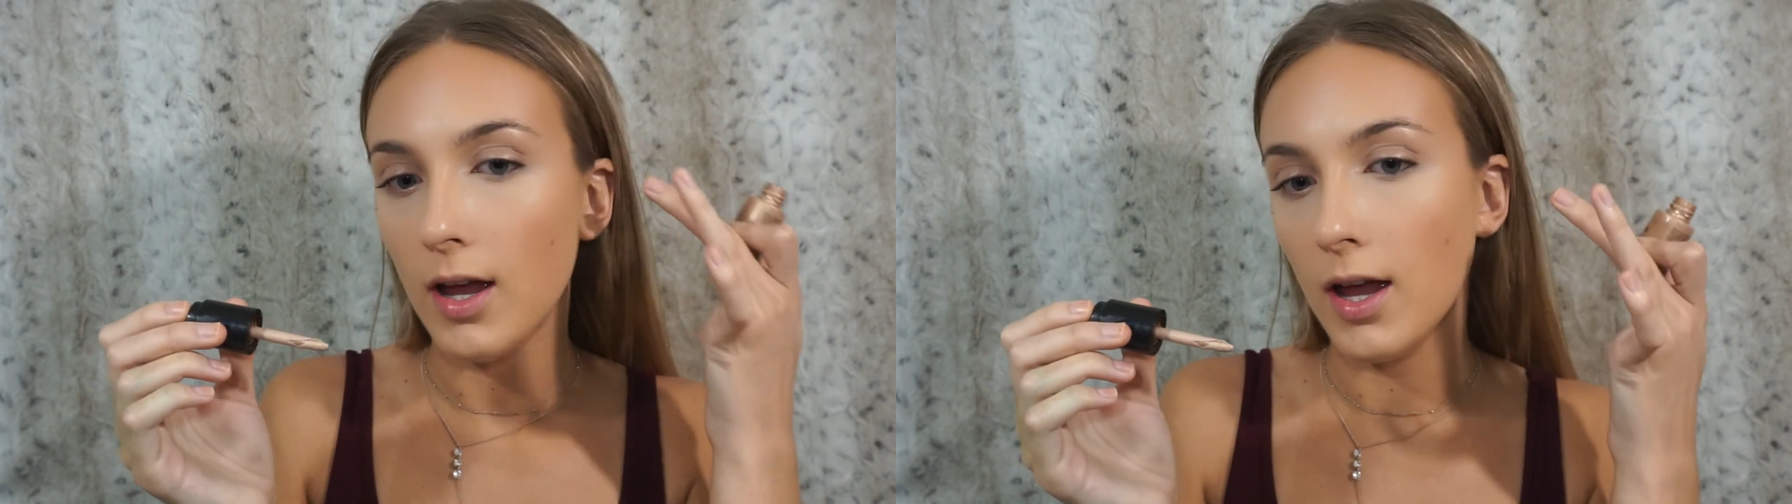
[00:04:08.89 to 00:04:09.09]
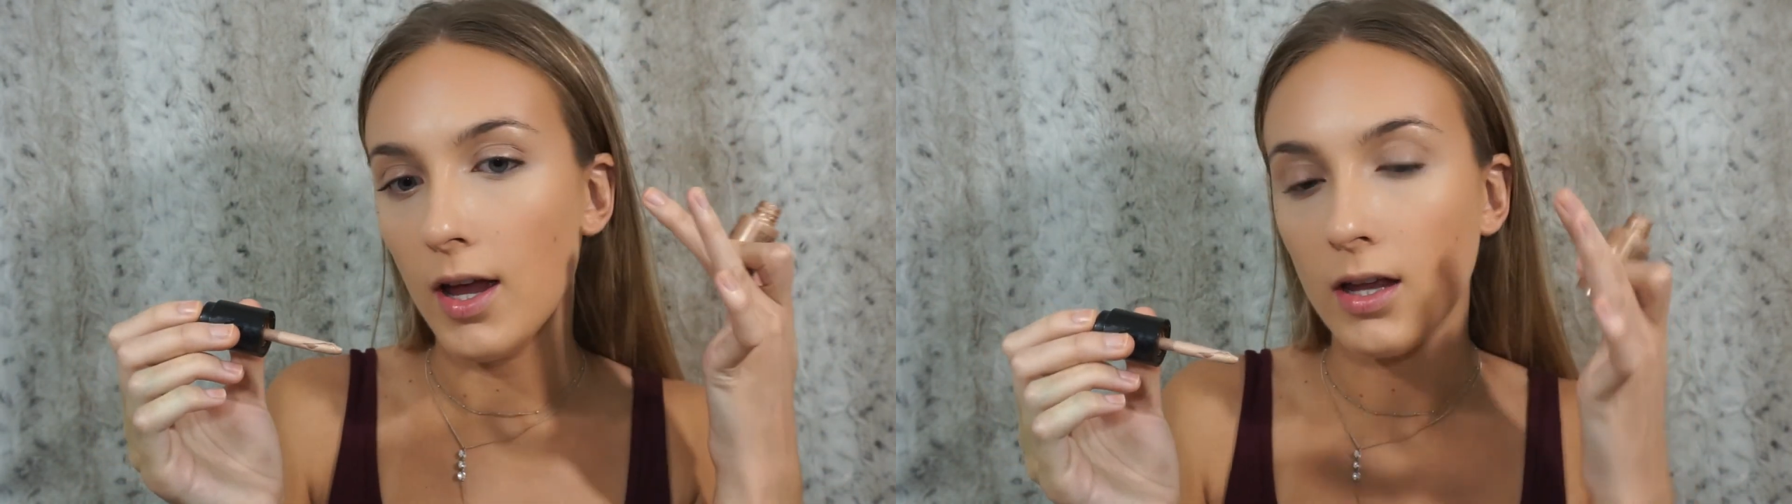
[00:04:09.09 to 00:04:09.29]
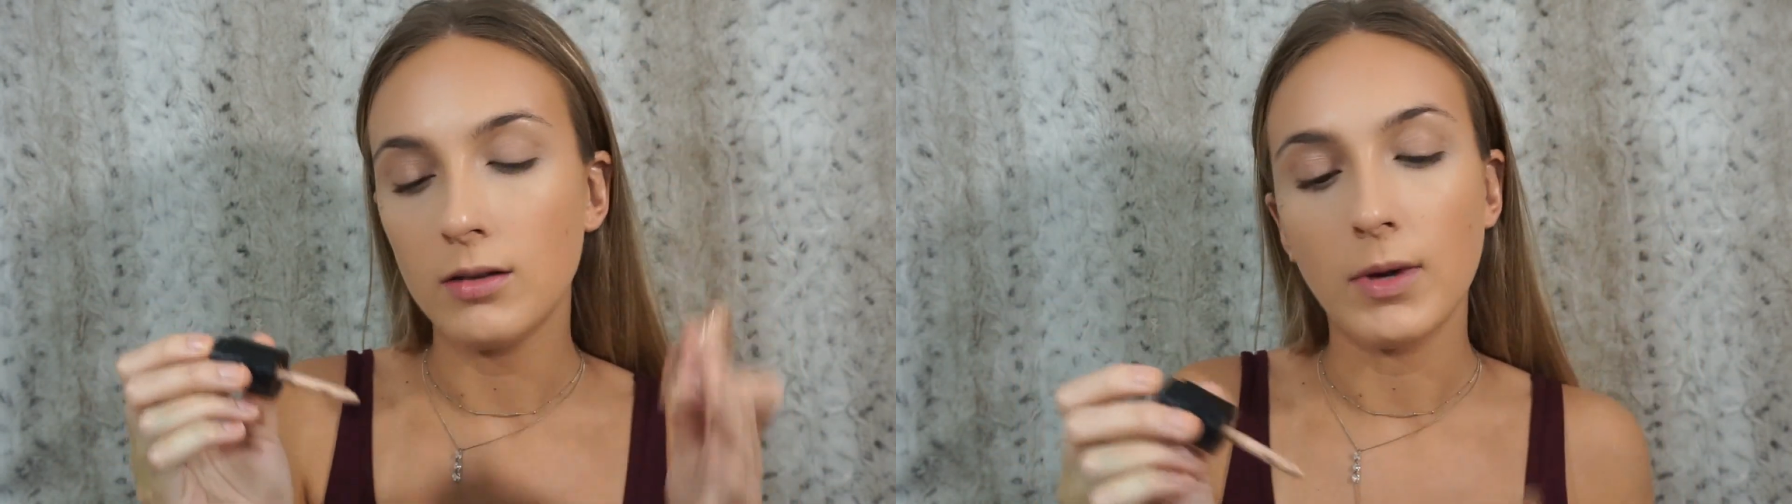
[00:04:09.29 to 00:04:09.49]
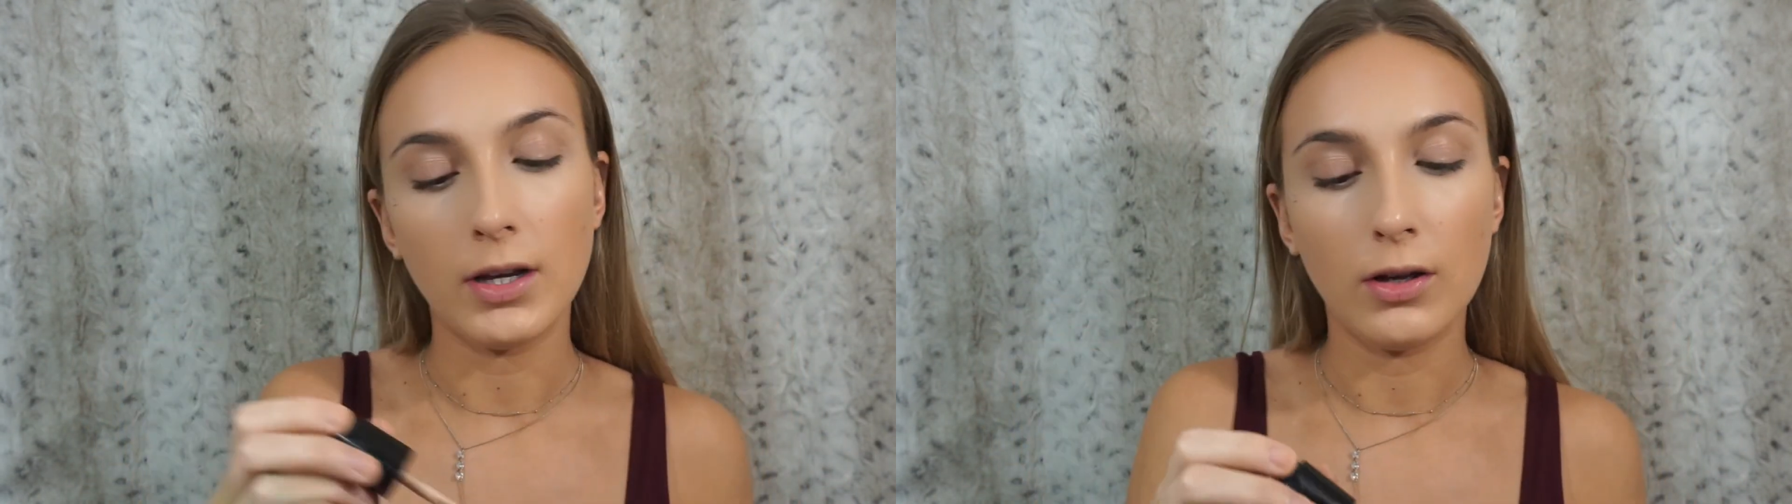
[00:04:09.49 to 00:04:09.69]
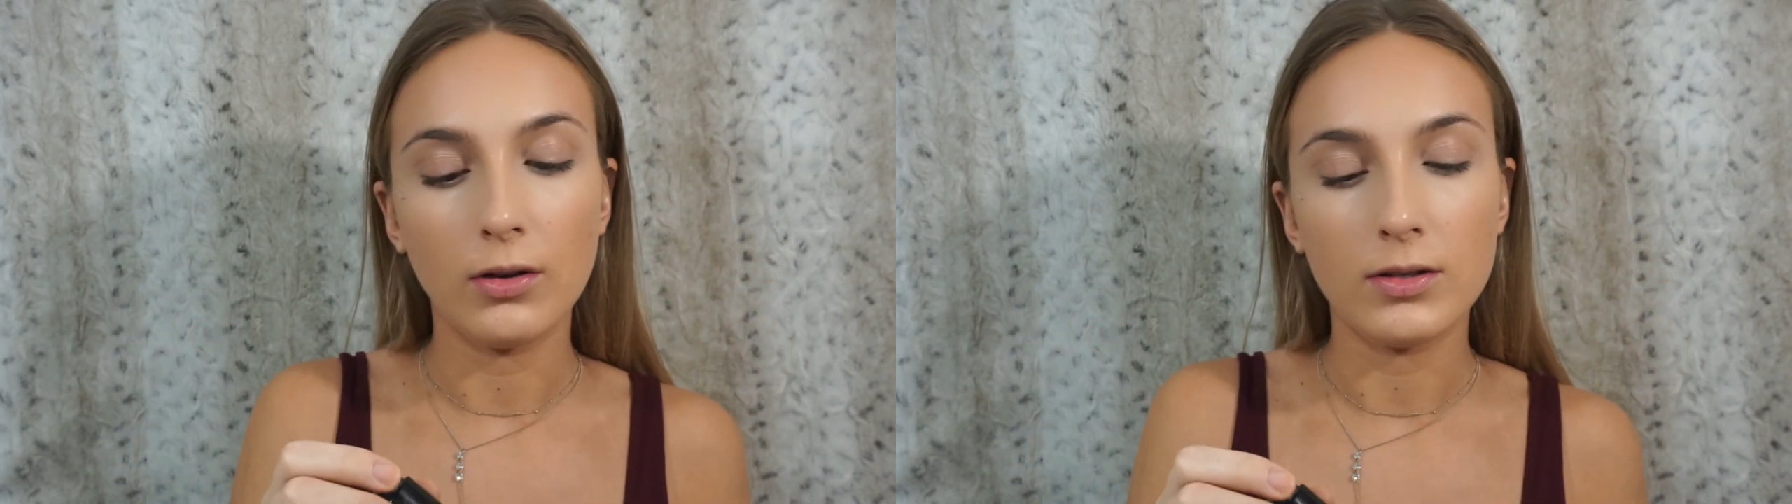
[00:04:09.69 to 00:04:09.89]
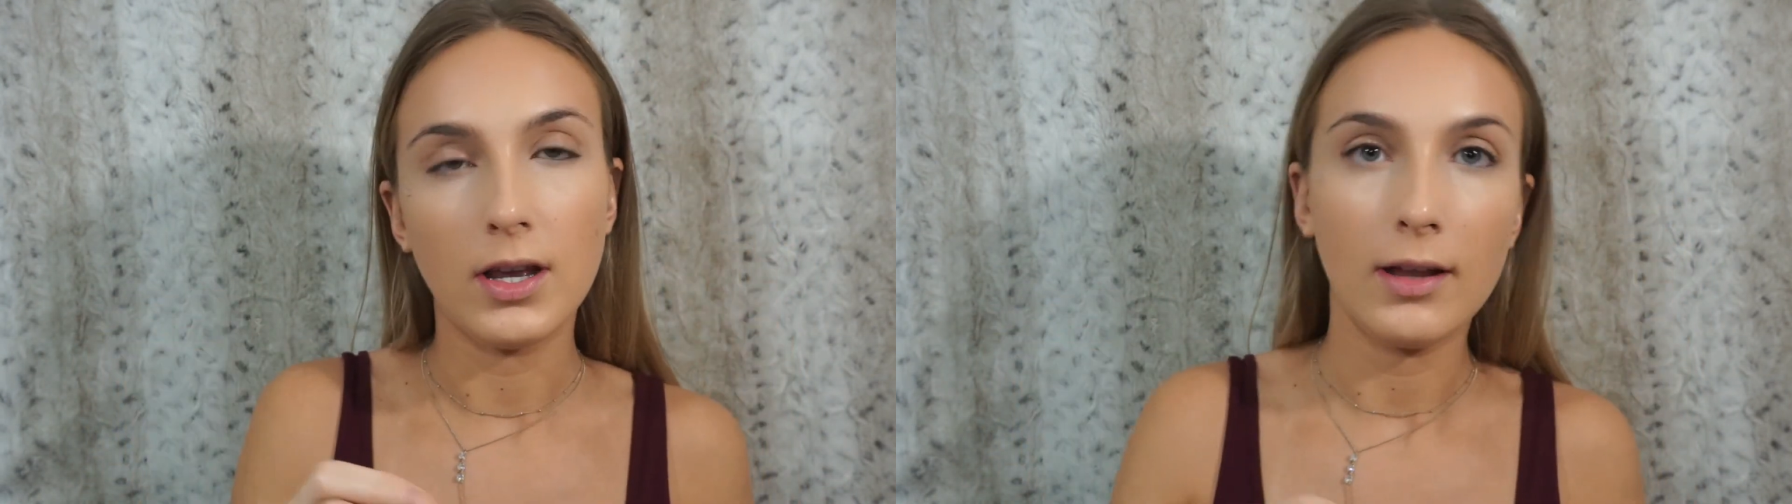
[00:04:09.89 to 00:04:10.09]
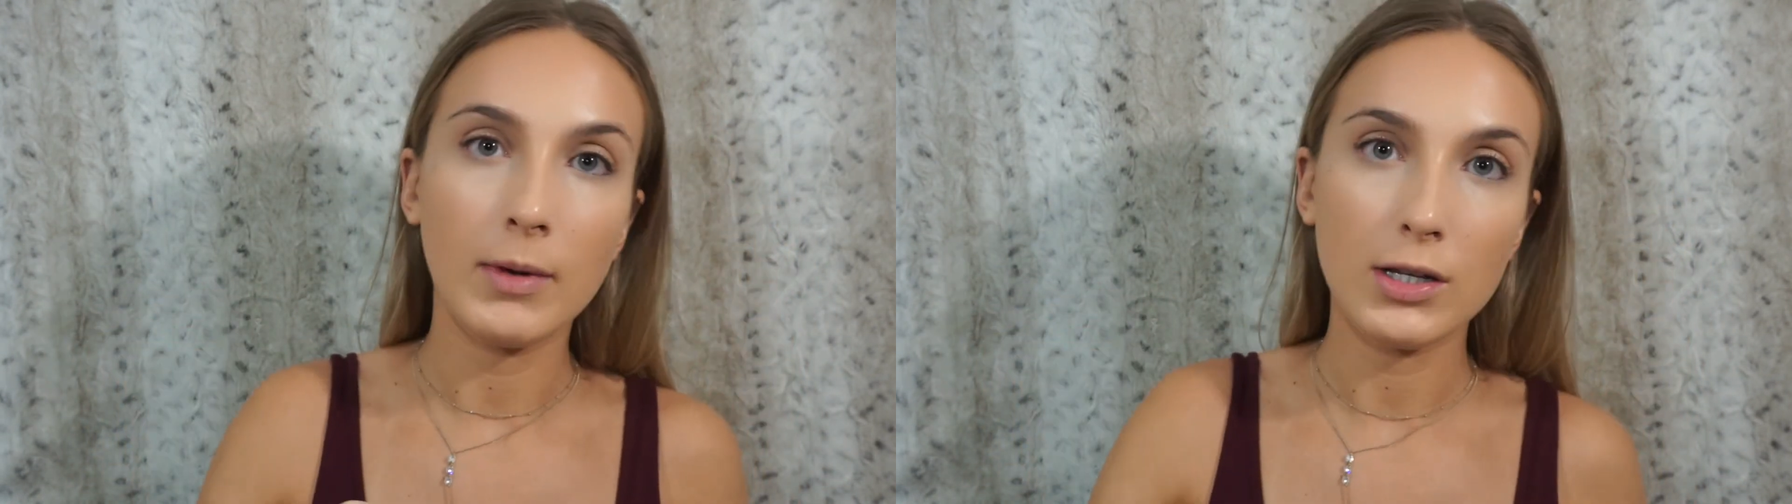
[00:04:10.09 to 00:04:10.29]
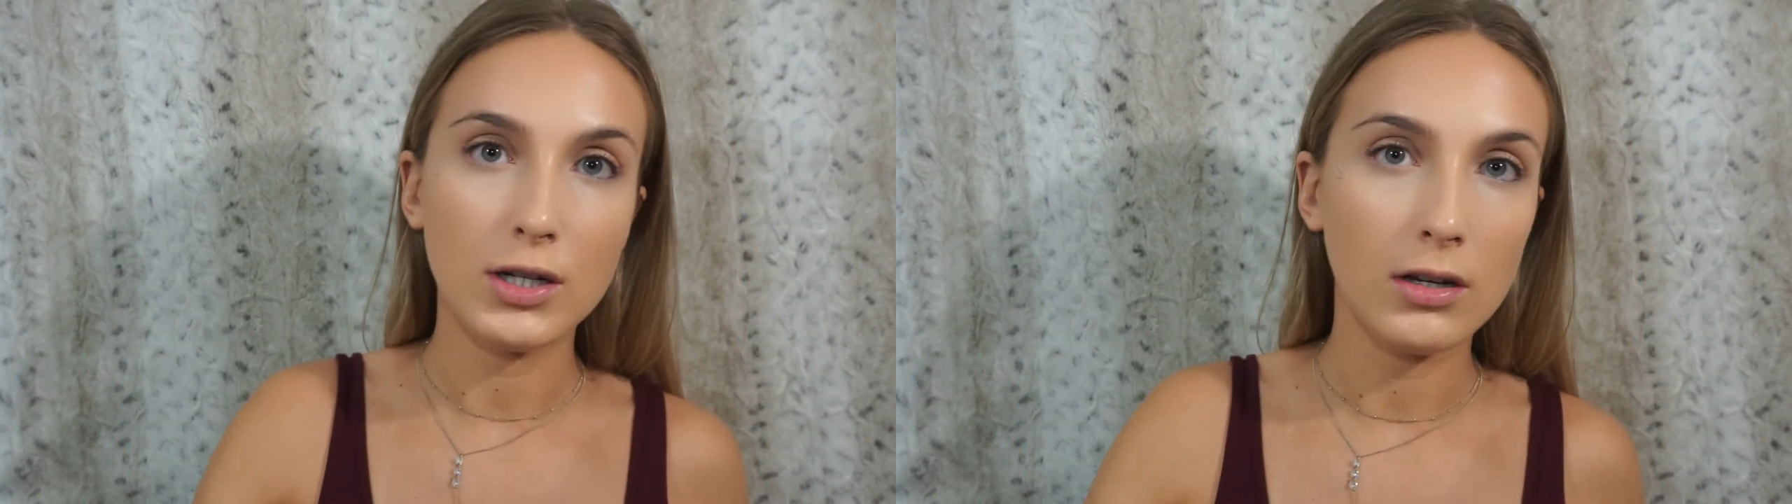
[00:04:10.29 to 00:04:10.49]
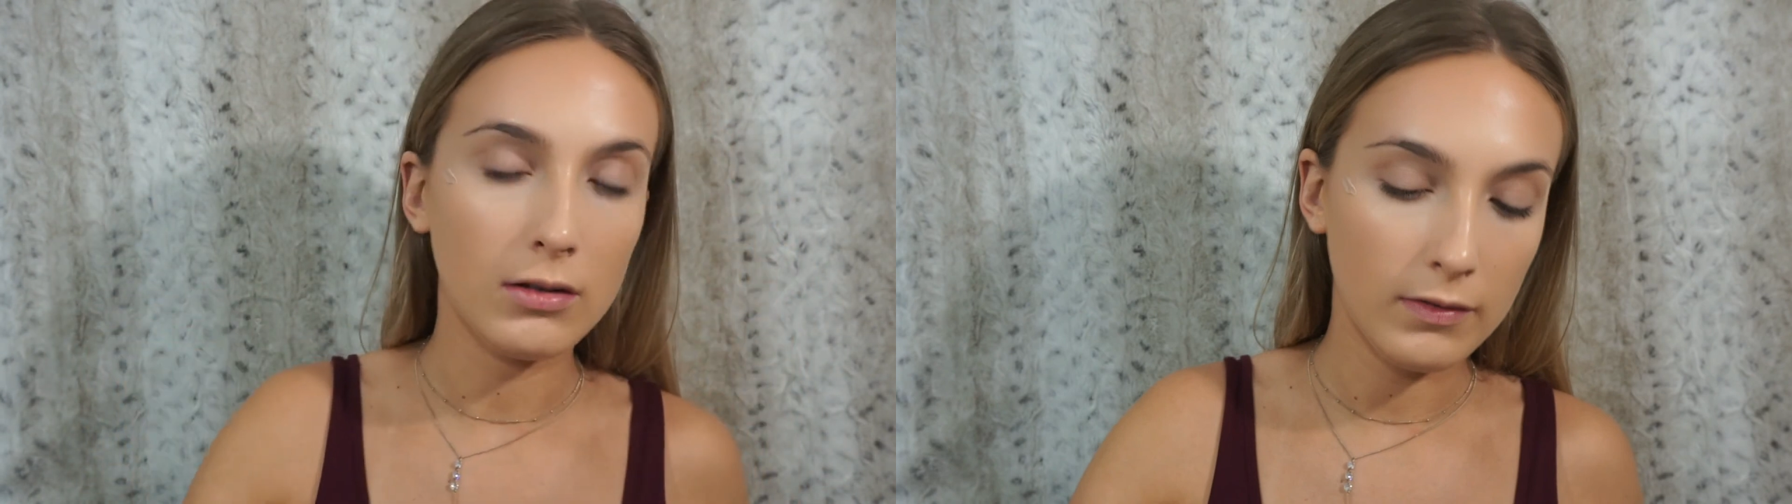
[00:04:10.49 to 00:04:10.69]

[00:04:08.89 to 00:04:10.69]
and my nose and my chin,